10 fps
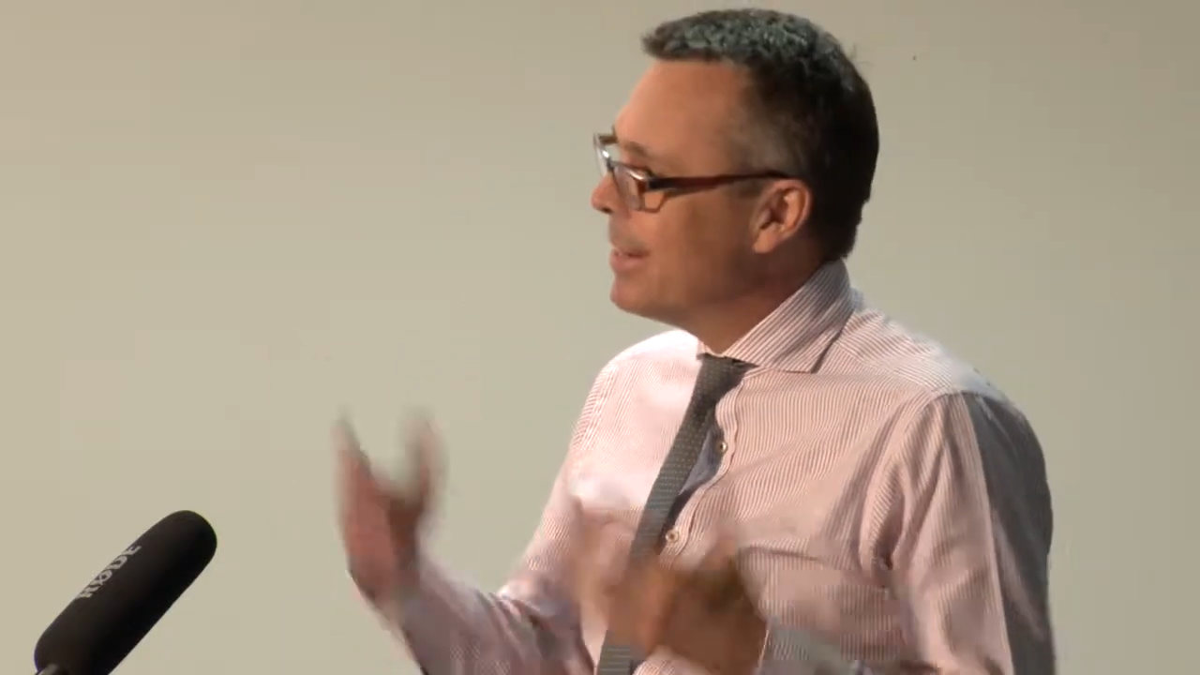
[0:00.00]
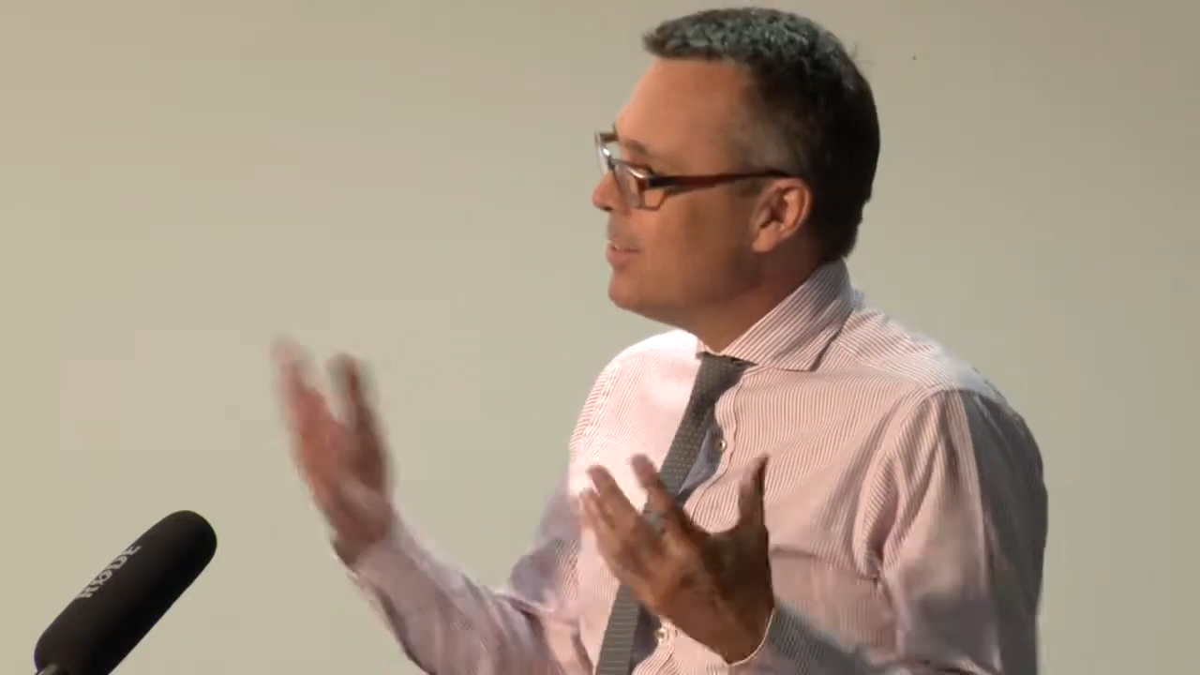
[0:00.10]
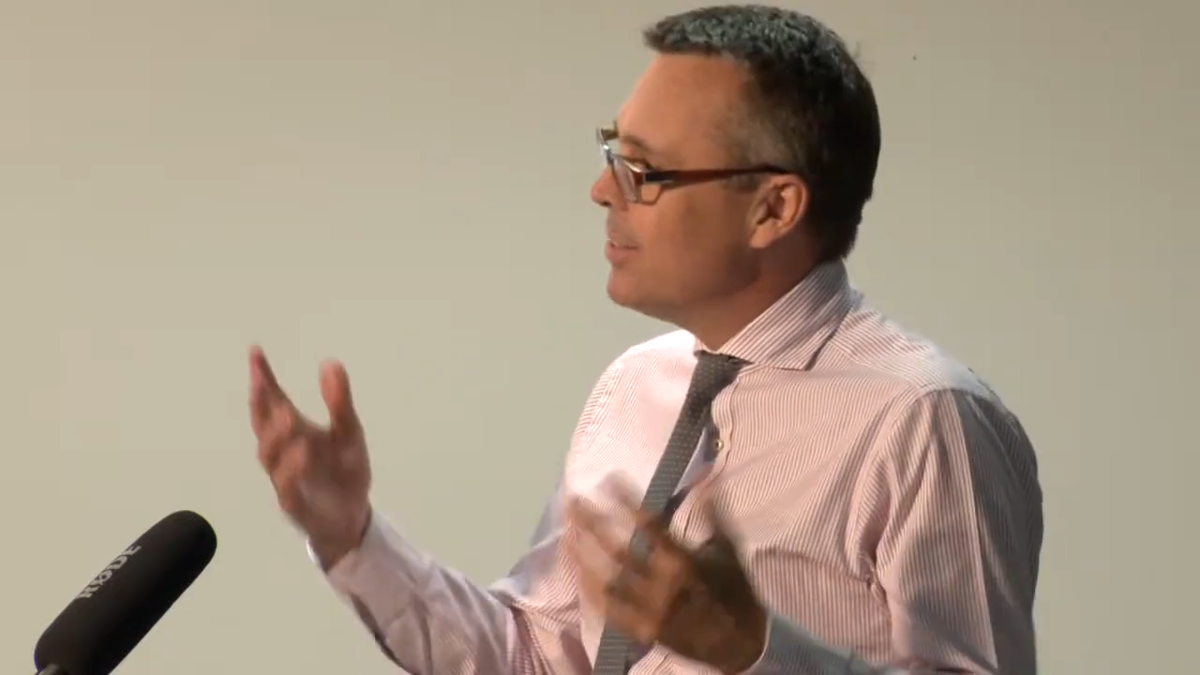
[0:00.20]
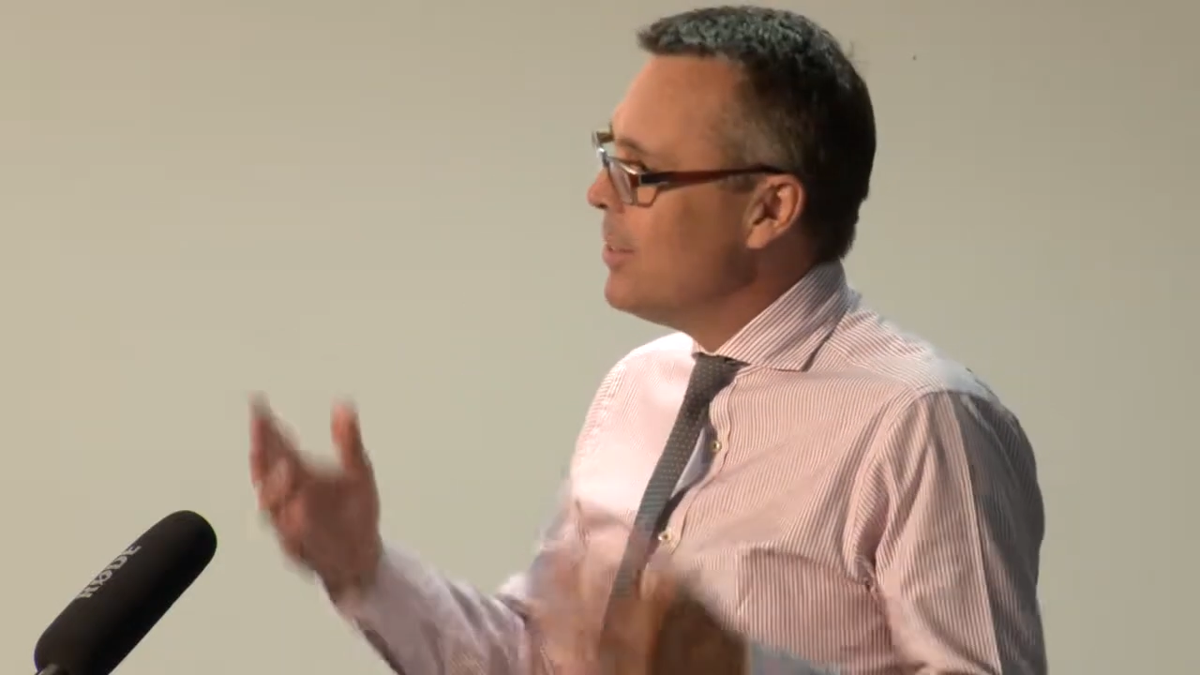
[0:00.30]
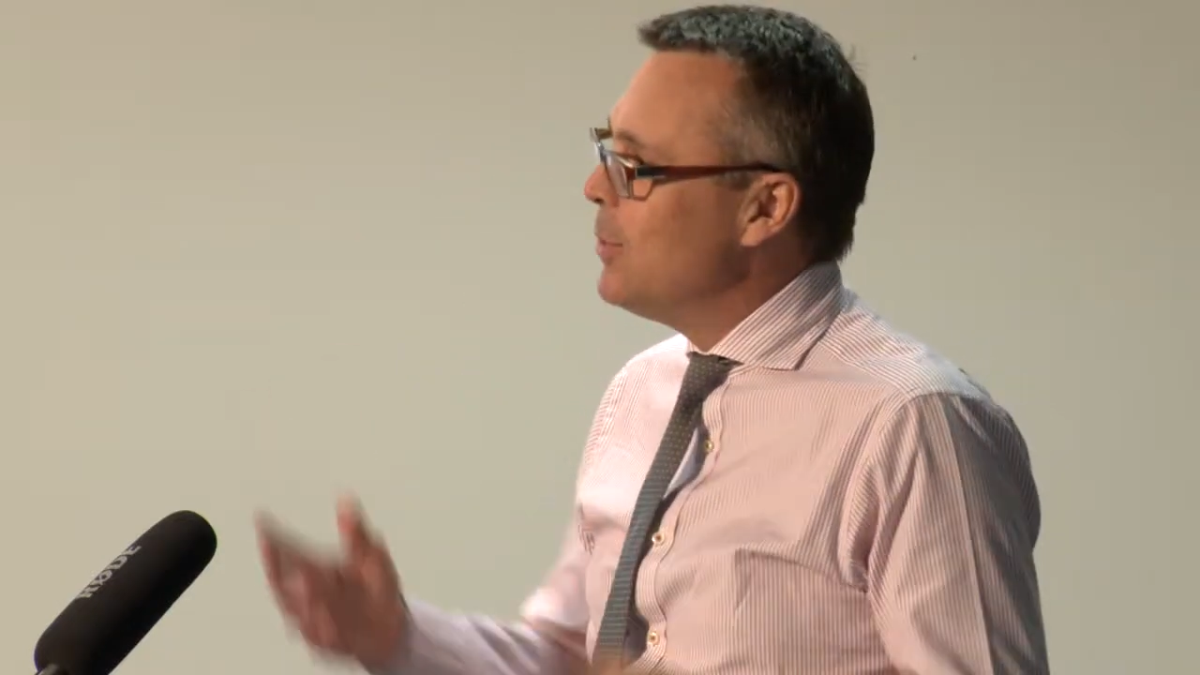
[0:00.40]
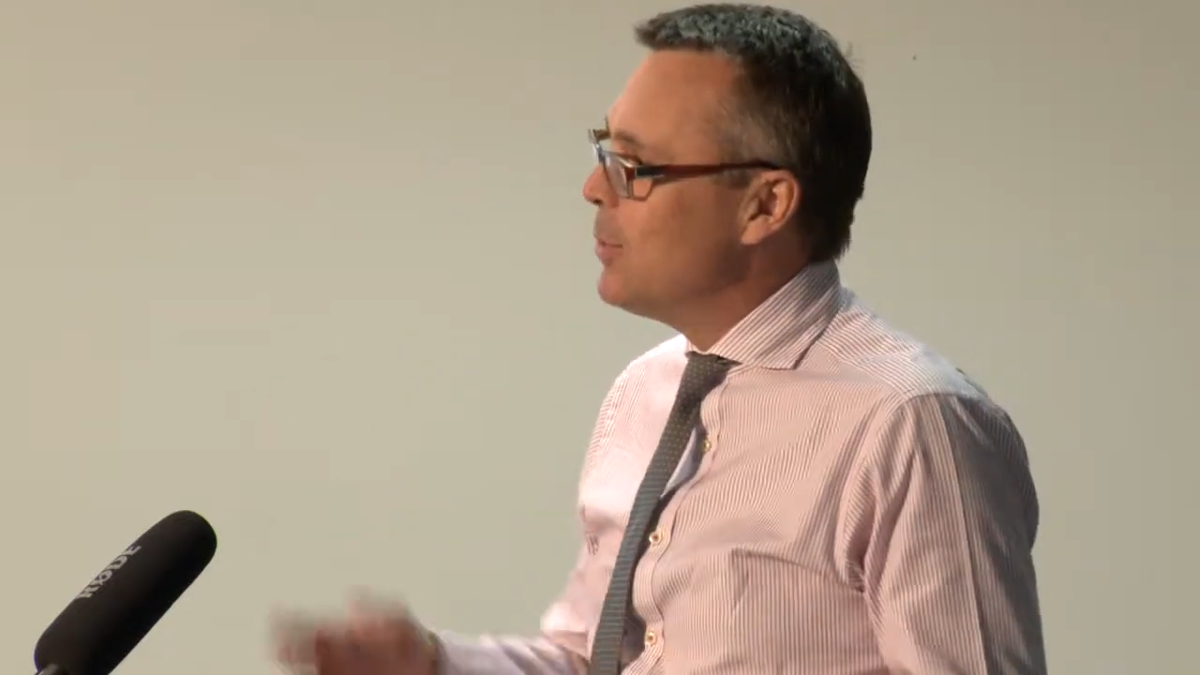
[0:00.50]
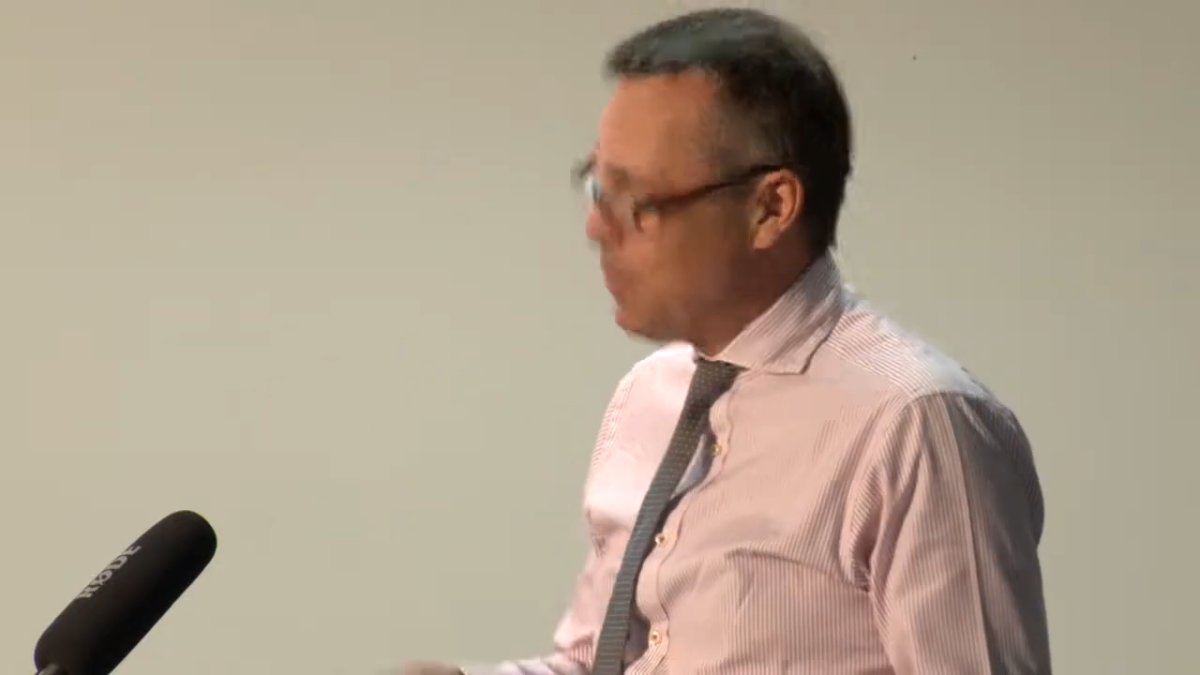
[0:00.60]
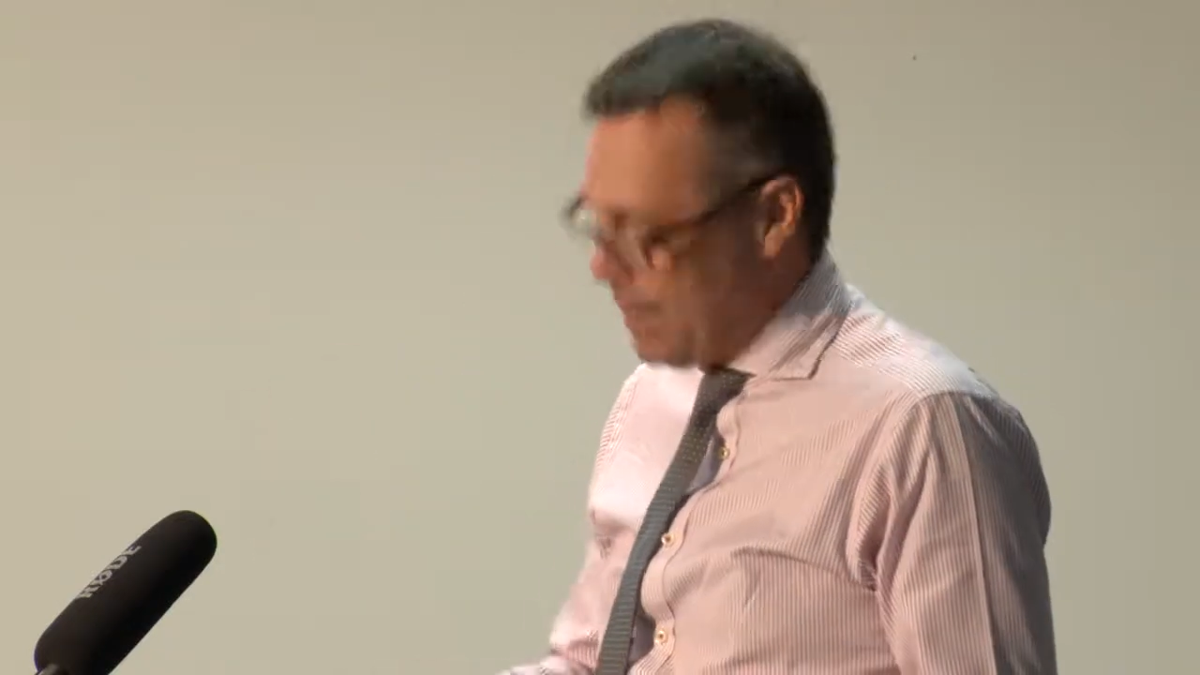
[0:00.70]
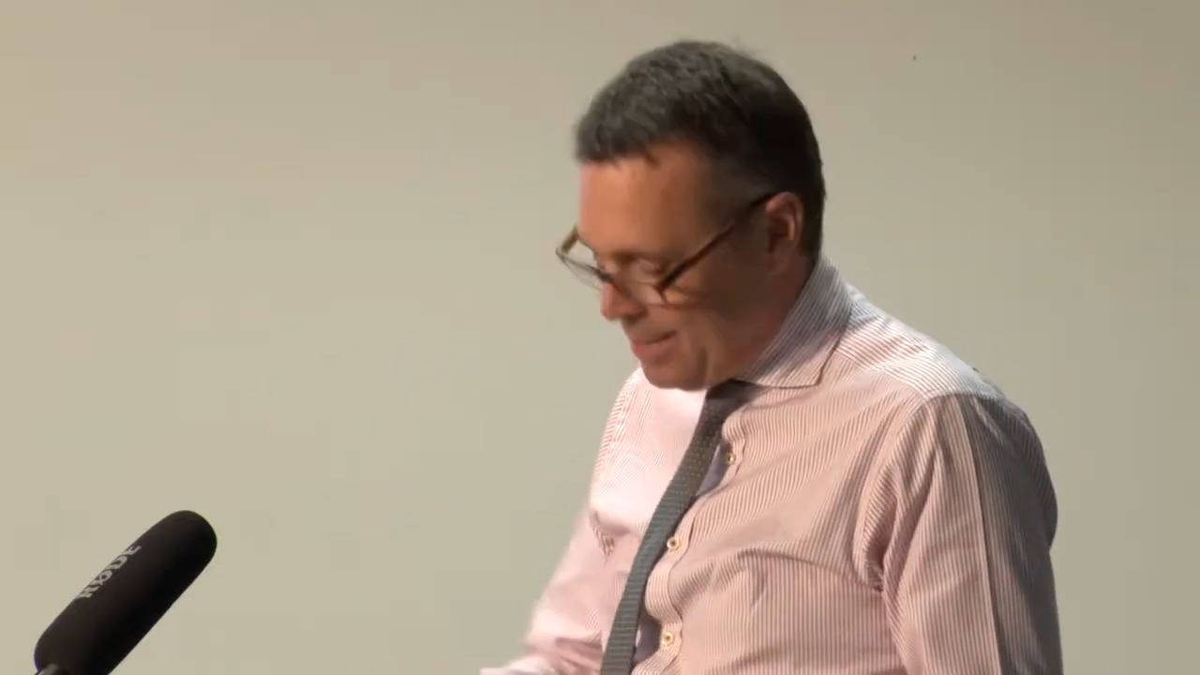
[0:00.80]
gives a new spin